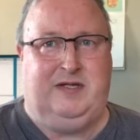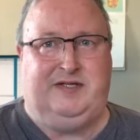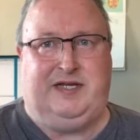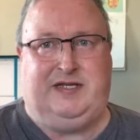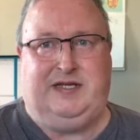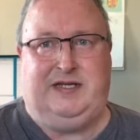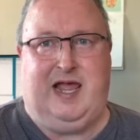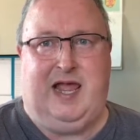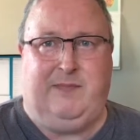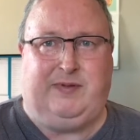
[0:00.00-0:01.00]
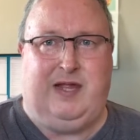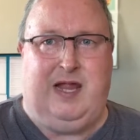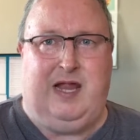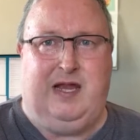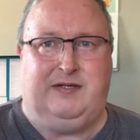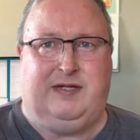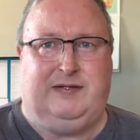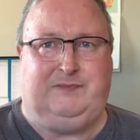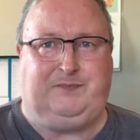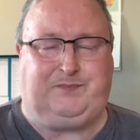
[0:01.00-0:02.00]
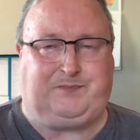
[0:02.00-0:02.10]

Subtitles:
setting app, and